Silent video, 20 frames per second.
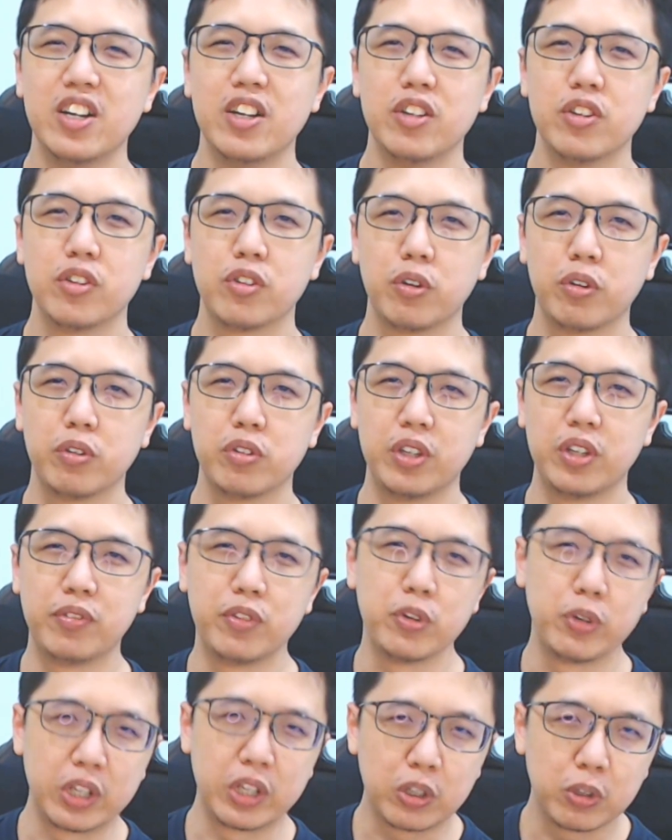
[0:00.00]
So if you
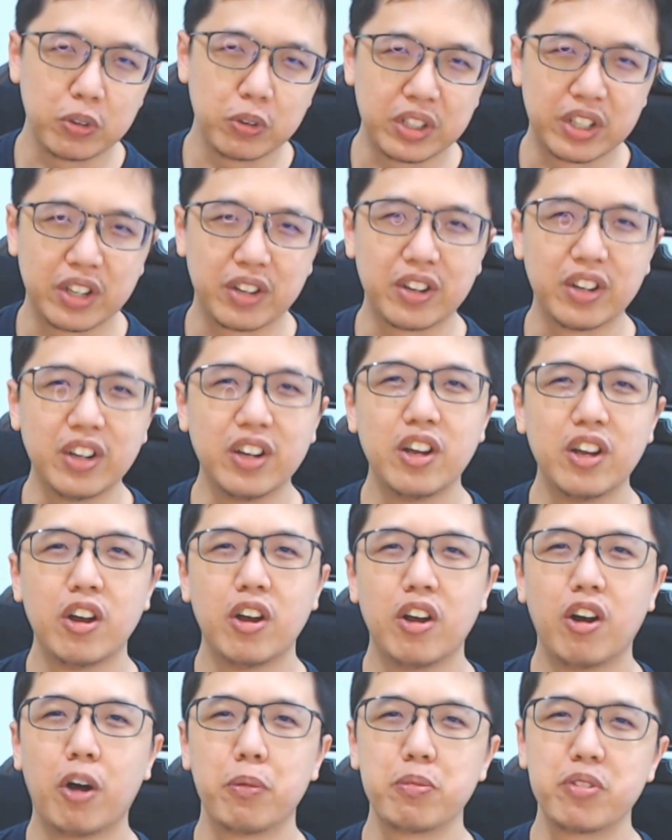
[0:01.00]
include the
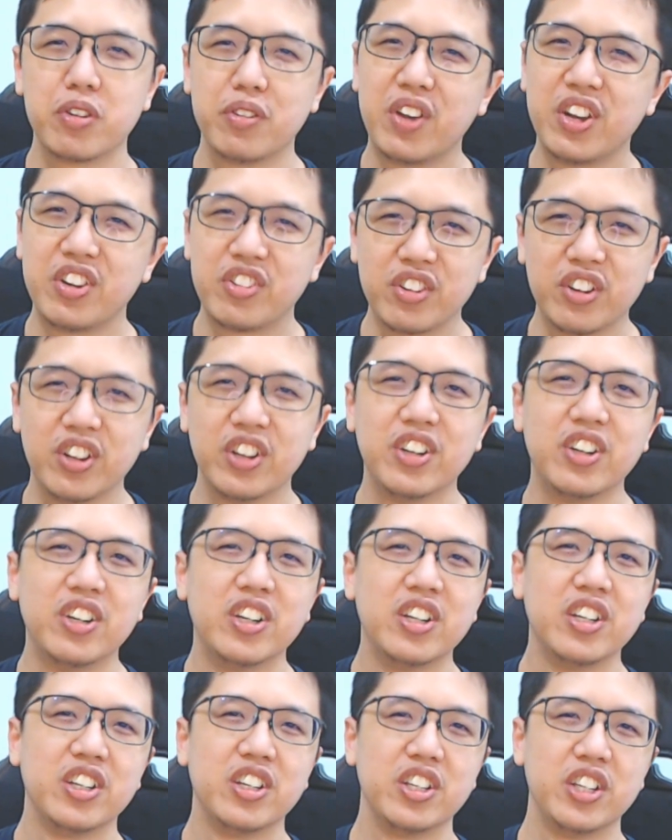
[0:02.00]
observation
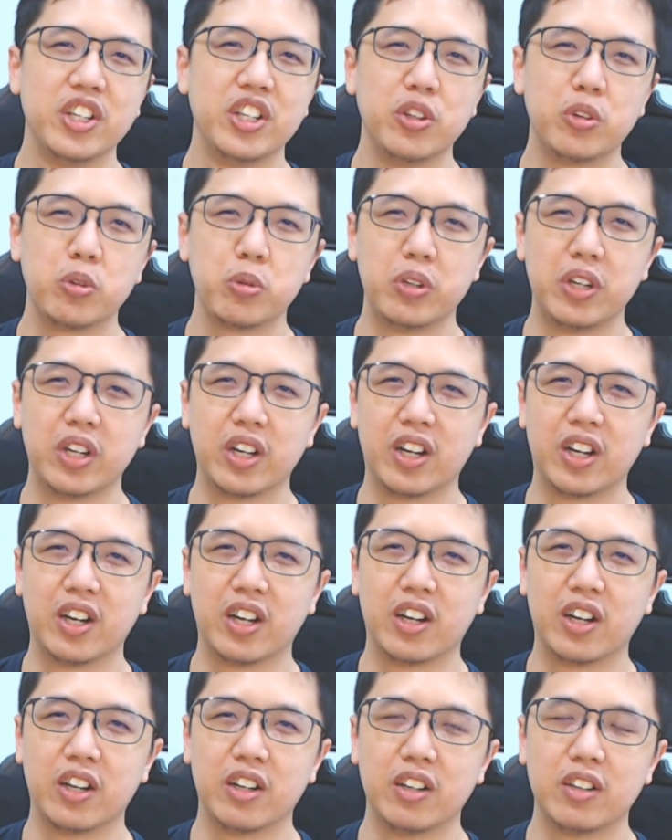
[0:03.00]
into
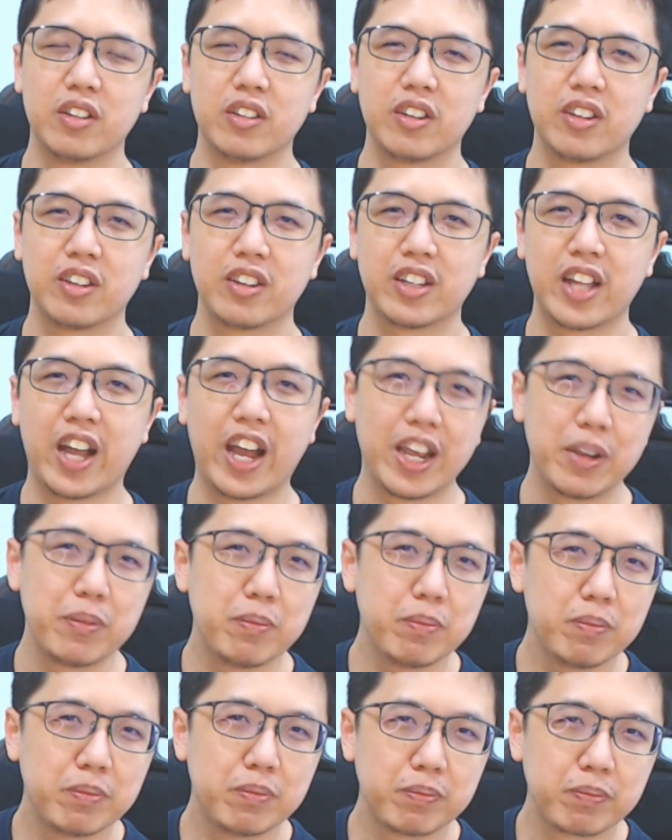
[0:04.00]
the
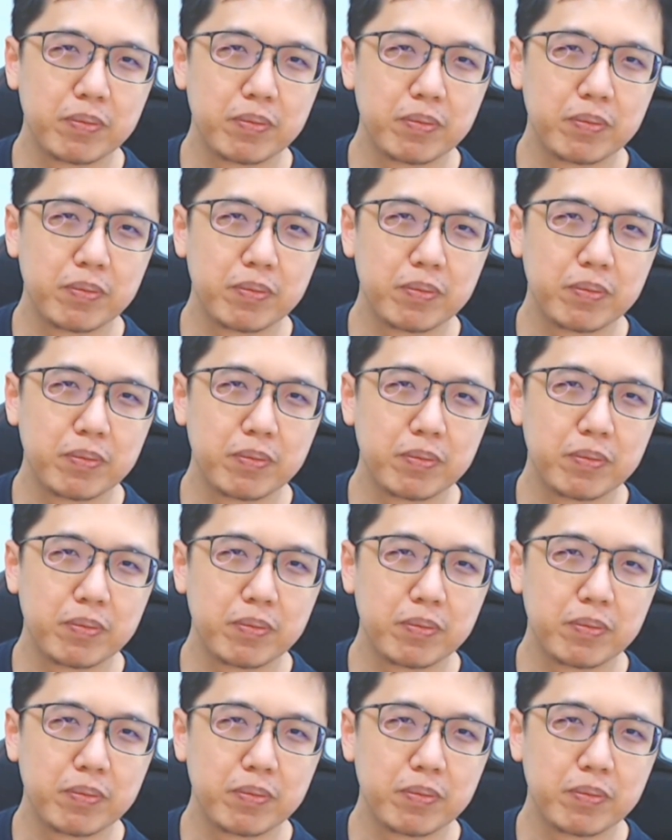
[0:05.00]
time,